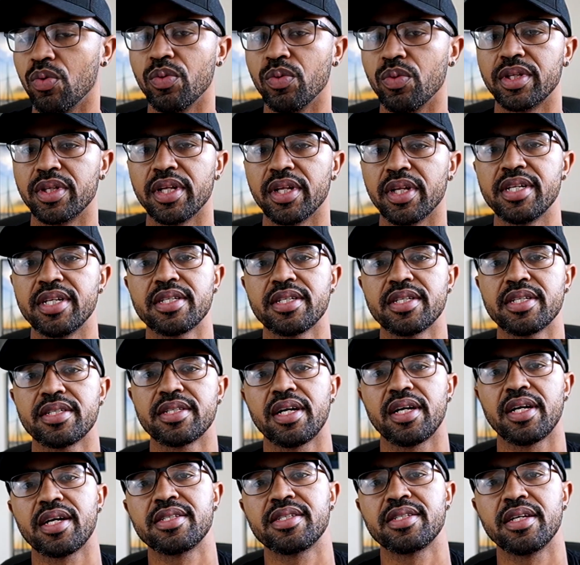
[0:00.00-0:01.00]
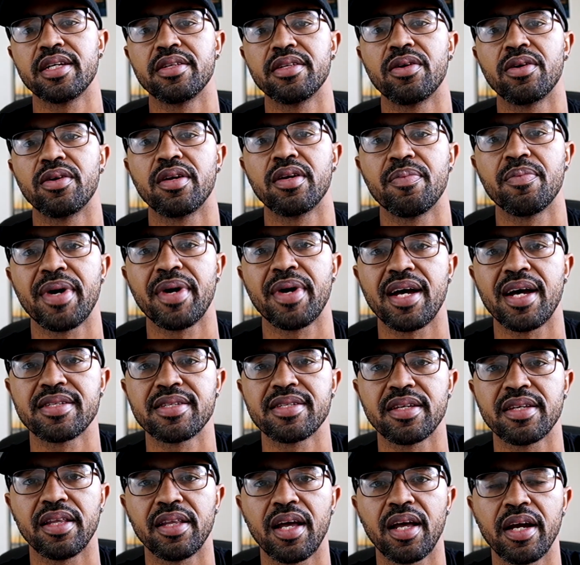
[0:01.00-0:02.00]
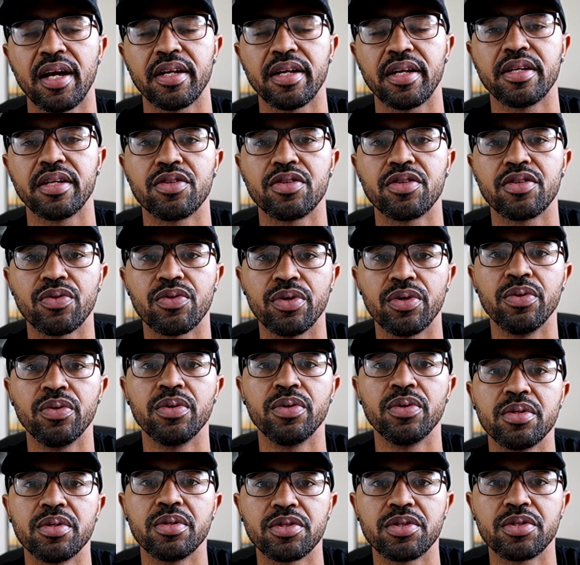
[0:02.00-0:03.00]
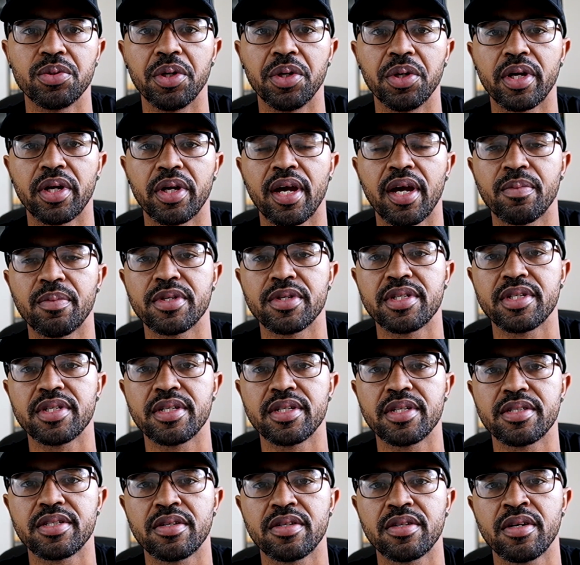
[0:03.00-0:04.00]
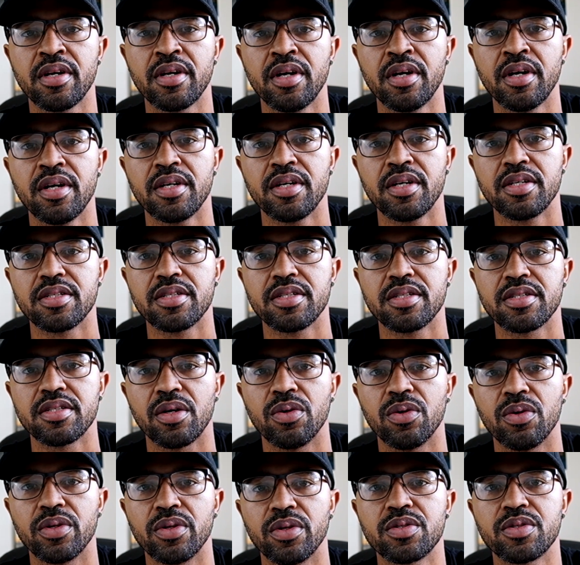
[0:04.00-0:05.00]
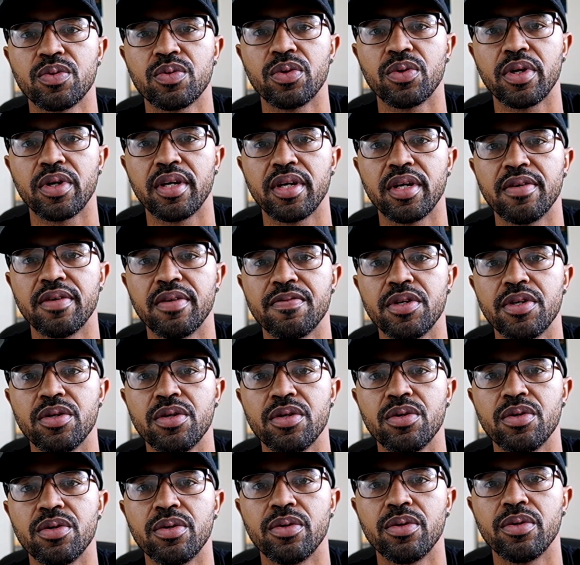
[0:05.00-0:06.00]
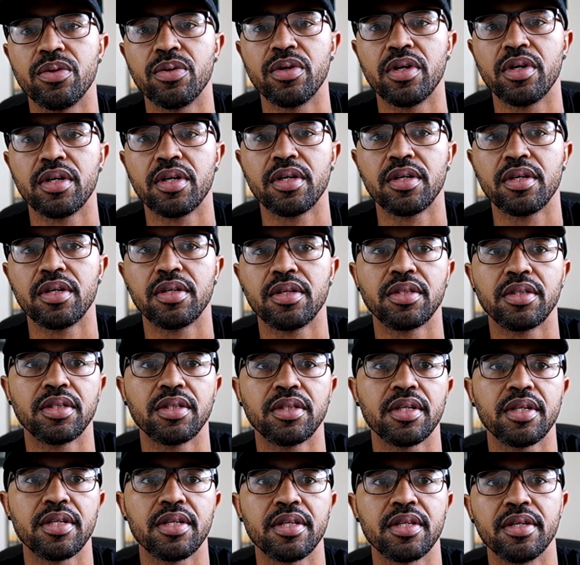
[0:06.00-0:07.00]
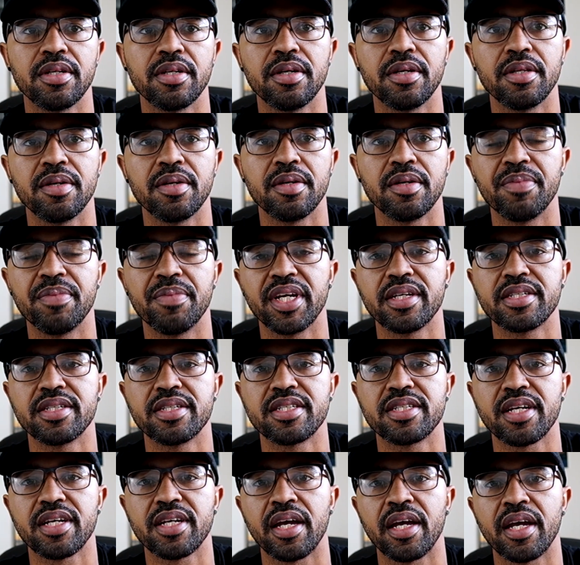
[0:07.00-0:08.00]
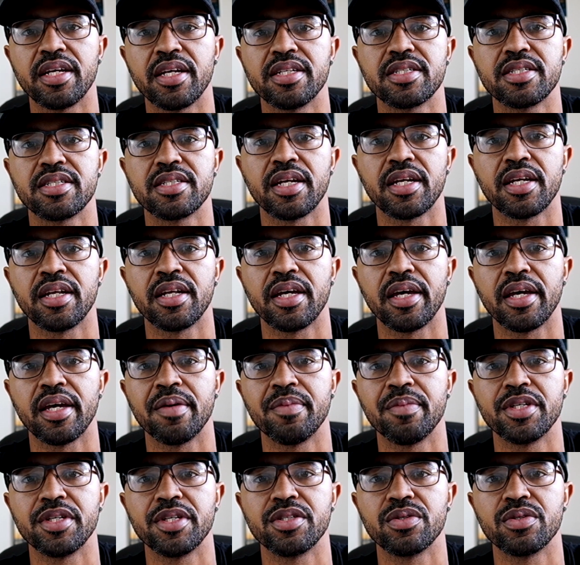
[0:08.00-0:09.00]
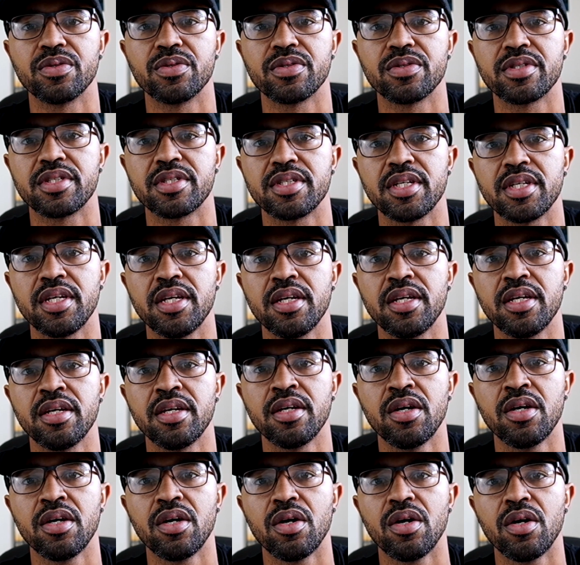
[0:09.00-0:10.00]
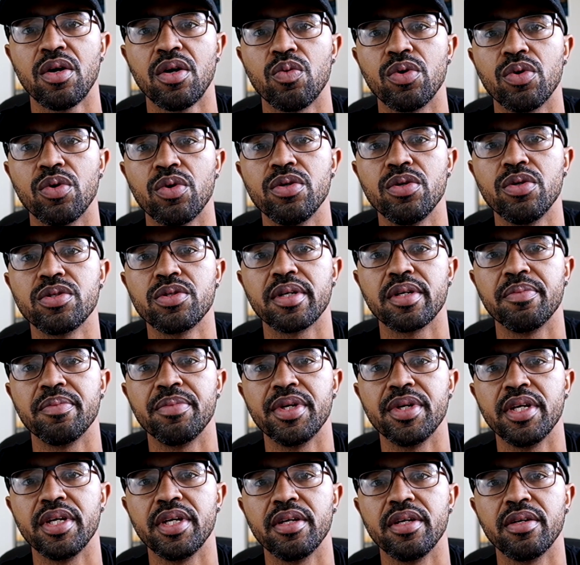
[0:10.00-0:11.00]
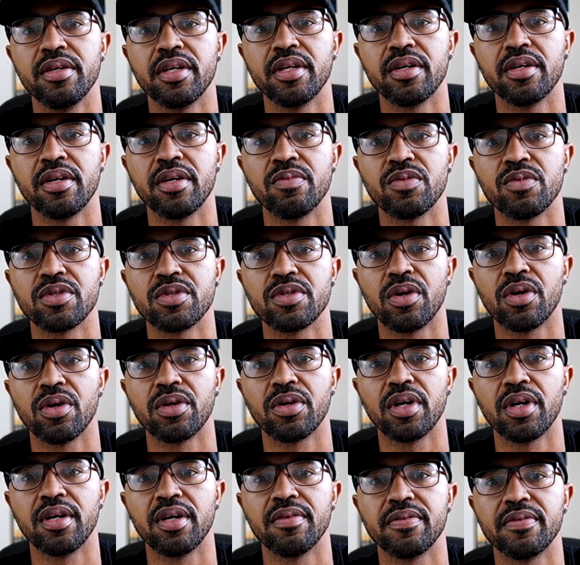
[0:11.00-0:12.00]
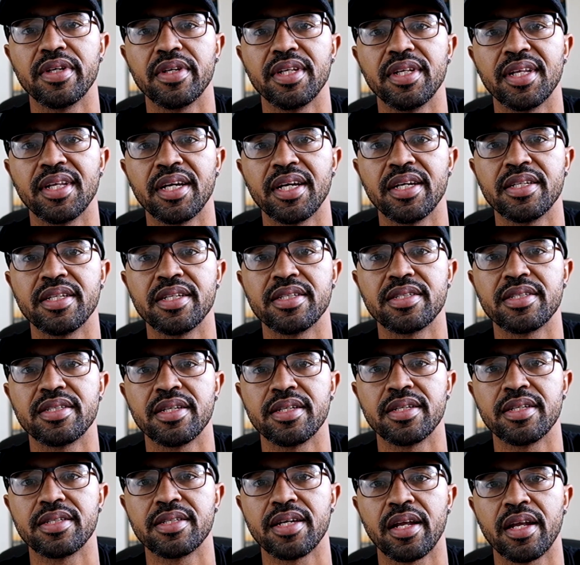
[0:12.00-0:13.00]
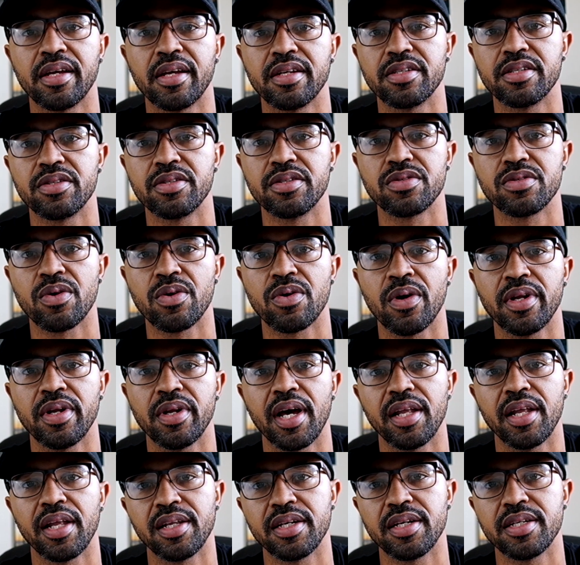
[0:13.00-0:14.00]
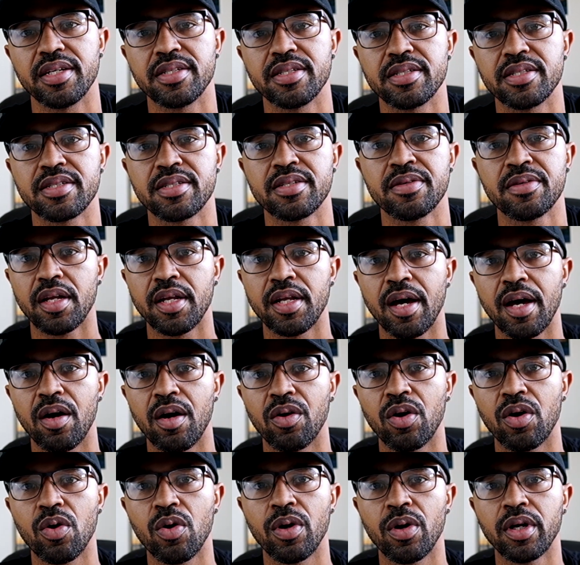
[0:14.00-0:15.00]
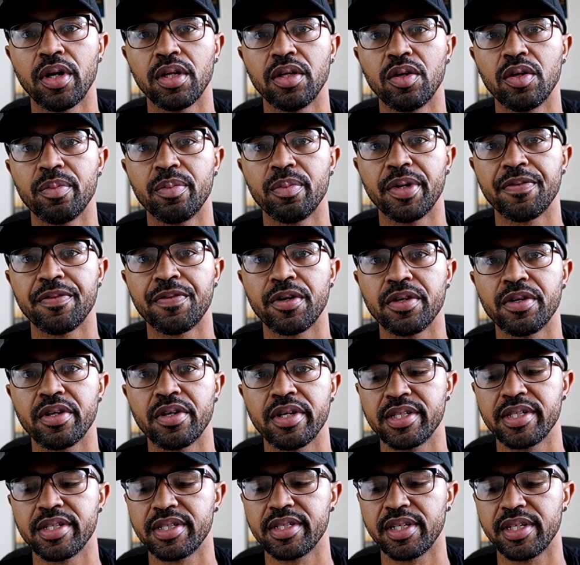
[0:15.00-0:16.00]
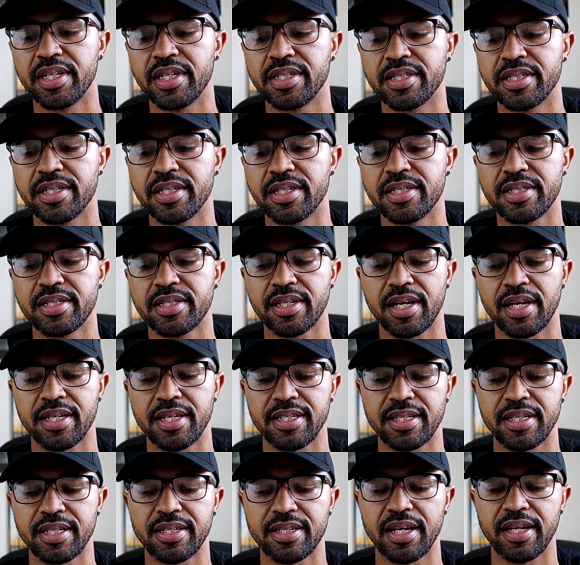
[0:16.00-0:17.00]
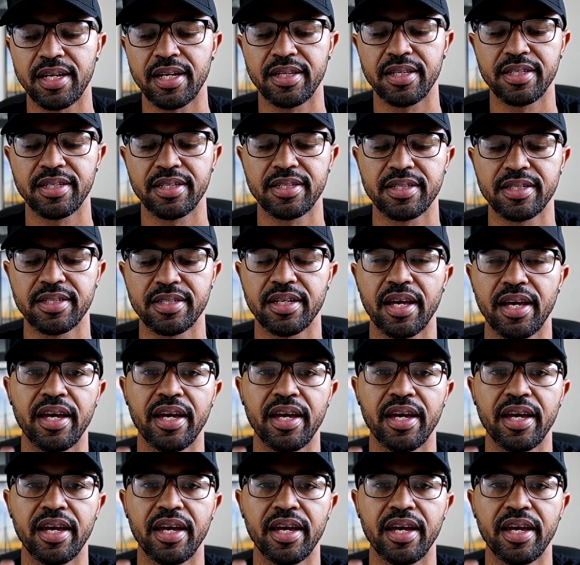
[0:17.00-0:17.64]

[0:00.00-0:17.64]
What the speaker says: with lenses, like I said, they're gonna pass the light through to your camera sensor. So this will give you the biggest change in an image you'll see will usually be in result of the lens and the settings used on that lens. Now, going a little bit further into lenses, as I stated, this is an